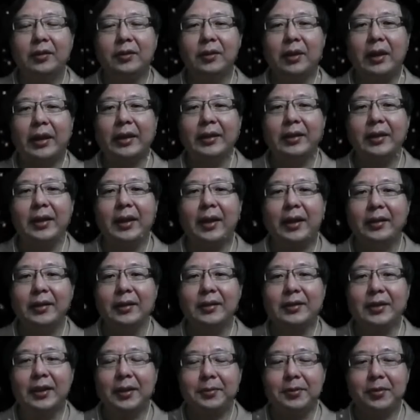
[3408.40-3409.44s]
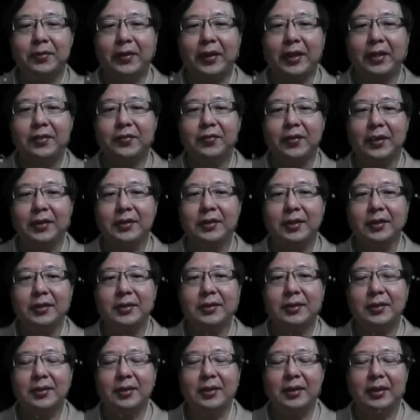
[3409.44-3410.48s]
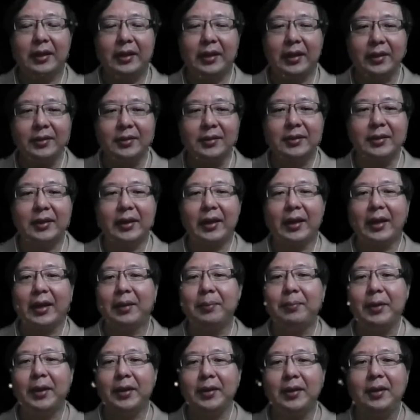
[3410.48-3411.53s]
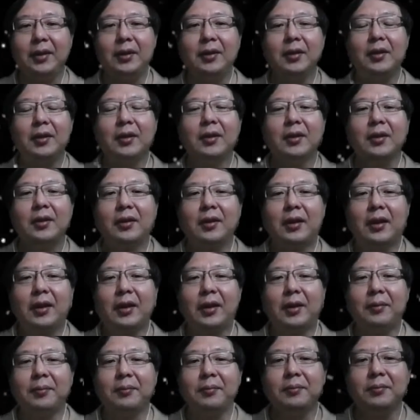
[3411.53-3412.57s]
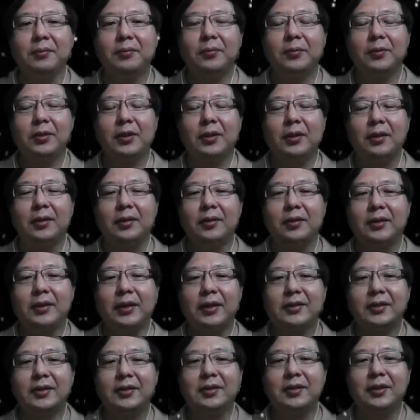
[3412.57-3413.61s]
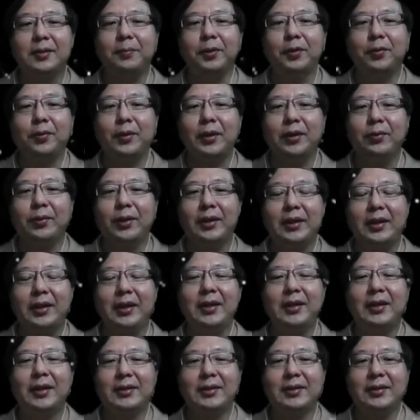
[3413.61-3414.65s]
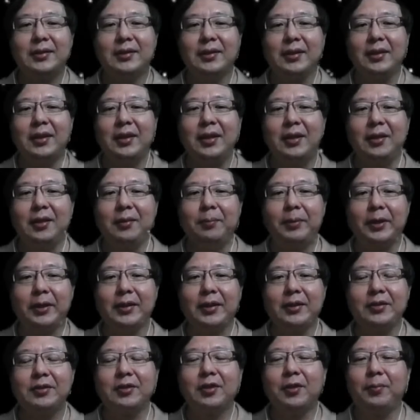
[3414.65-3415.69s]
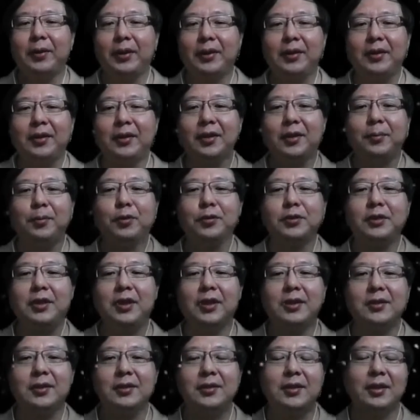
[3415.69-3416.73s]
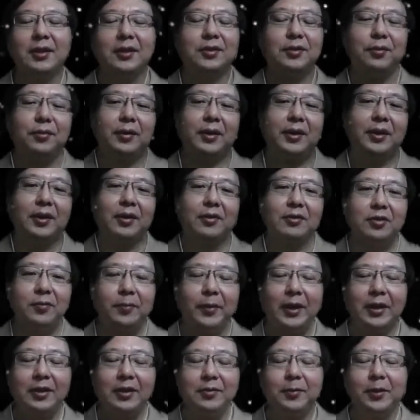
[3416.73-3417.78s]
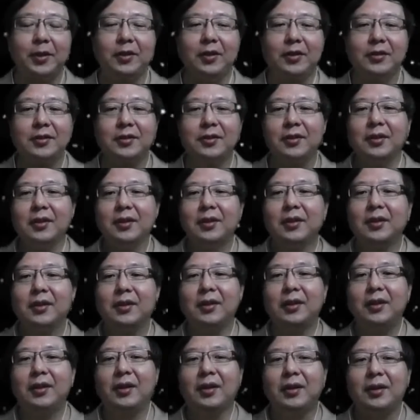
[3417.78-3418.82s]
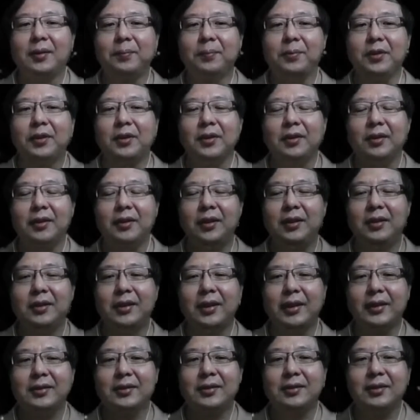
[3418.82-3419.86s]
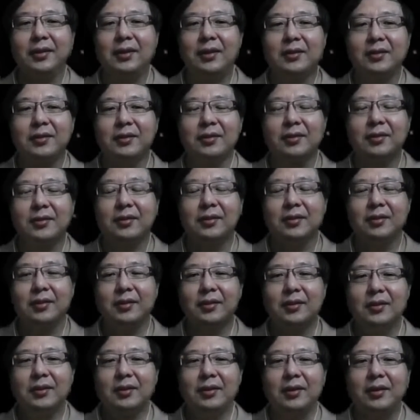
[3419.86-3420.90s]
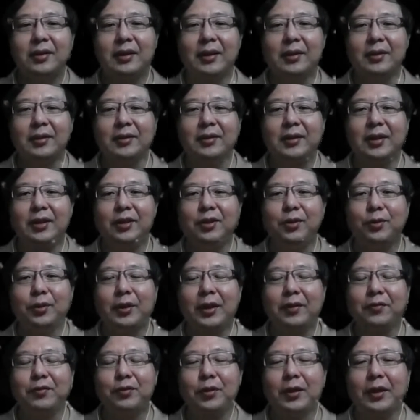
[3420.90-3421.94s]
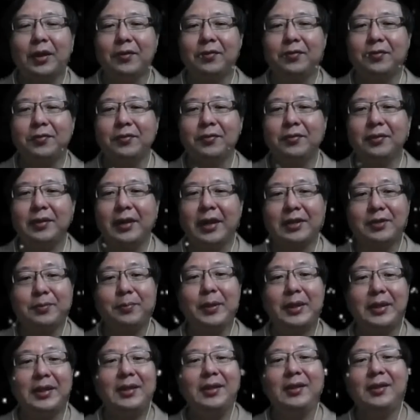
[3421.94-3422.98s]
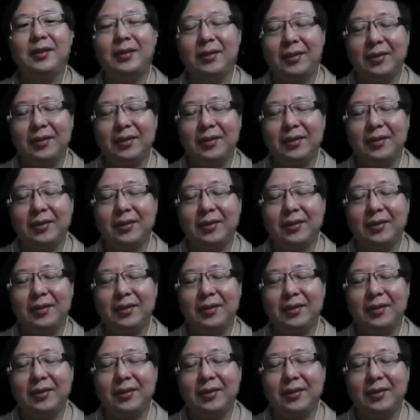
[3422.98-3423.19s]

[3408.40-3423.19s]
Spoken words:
there other types of hash functions? Yes, there are many. There's the simple one where the index is the key, but that's not practical in most cases as you run out of space, because the index is, then you would have to have as many